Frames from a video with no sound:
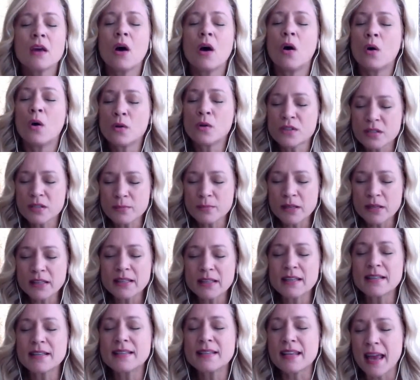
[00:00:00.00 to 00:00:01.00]

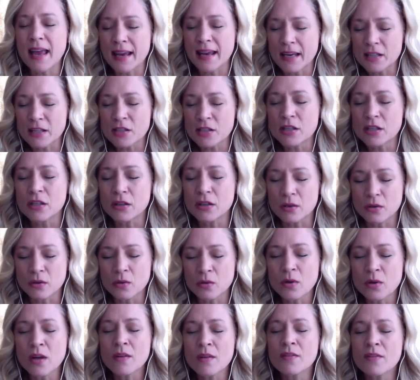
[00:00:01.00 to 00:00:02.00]
ultimately saying to you
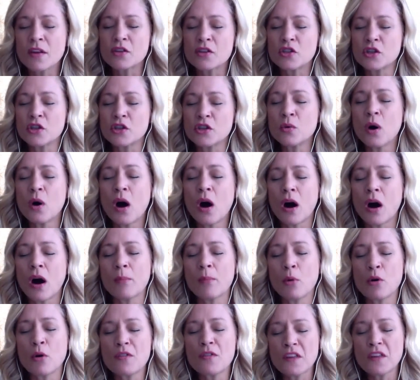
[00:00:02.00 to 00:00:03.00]
that you are
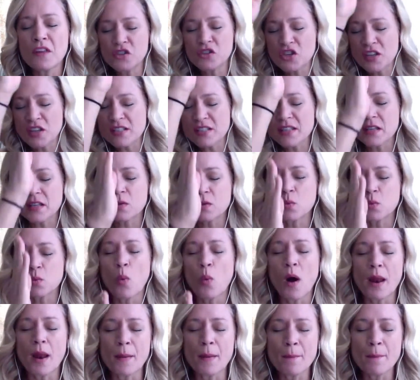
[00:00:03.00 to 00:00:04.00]
more than just this
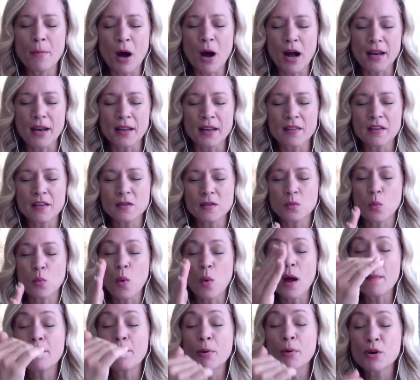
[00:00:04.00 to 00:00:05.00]
one body, this
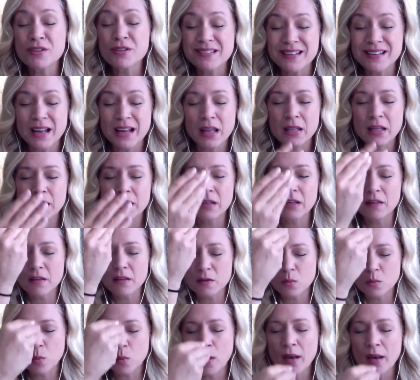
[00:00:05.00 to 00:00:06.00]
one personality,
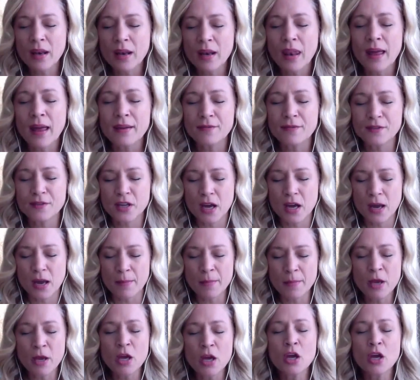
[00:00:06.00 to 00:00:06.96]
this one lifetime.